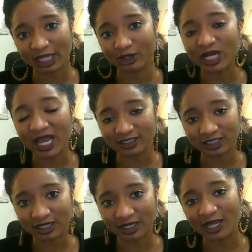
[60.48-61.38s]
an
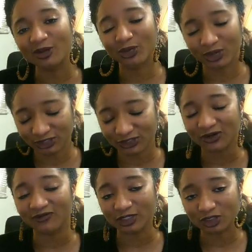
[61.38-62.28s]
internationally and board
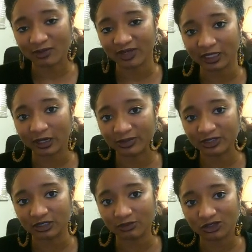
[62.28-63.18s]
certified trauma
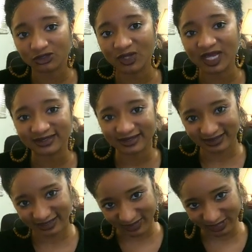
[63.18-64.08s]
therapist. I'm also
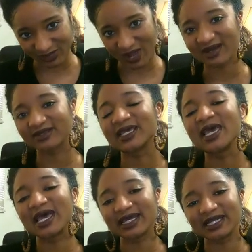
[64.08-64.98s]
licensed in mental health,
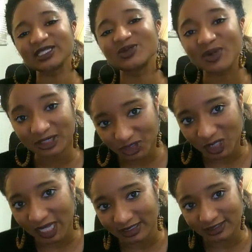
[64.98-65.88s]
and I
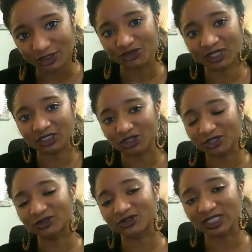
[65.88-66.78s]
specialize in treating
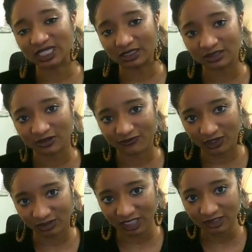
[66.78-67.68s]
children, teens, and
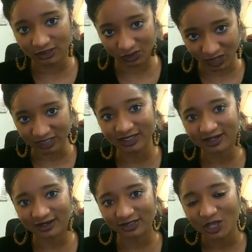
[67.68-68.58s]
families, as well as
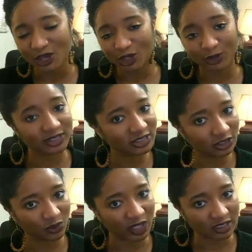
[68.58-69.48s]
adults who are
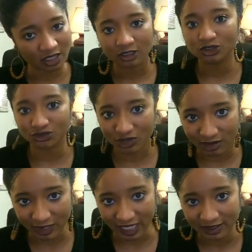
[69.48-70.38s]
dealing with
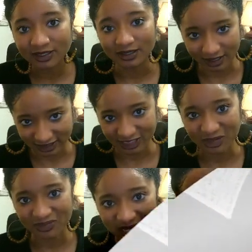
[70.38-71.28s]
trauma. Let's
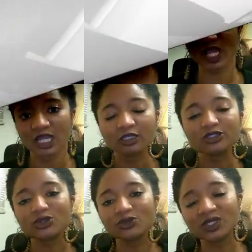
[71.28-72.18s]
jump in.
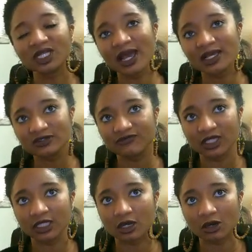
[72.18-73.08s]
So last
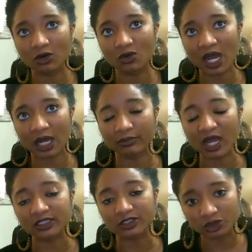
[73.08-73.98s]
video,
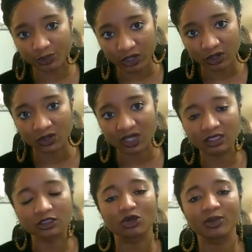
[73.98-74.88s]
I spoke
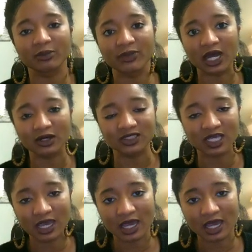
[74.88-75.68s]
a little bit about